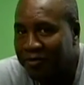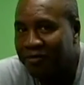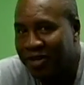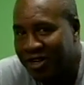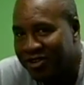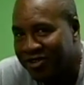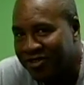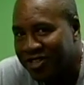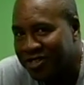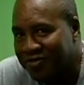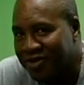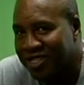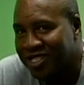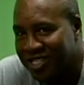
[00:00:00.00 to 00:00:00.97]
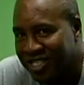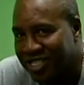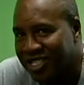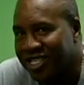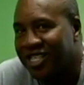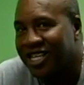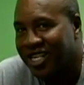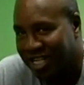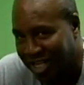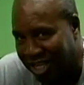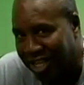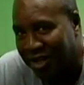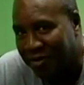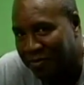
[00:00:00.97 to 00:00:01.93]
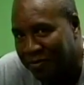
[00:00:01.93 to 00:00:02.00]
Merry Christmas.
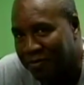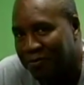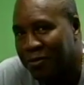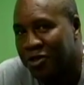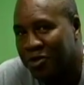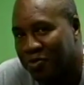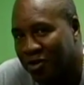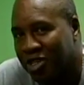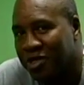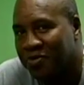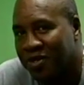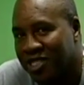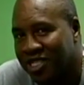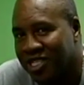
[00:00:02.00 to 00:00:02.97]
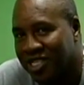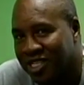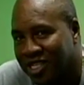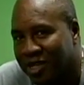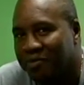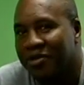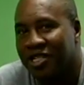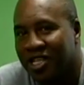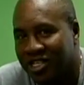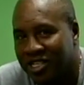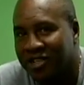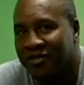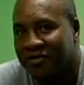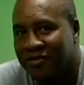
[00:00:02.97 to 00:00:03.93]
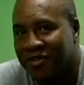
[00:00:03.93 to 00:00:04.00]
Most prosperous and
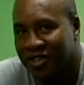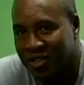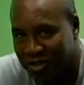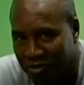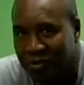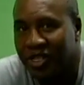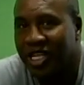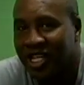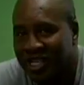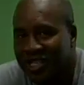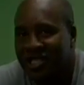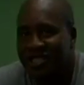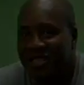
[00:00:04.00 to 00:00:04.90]
productive New Year.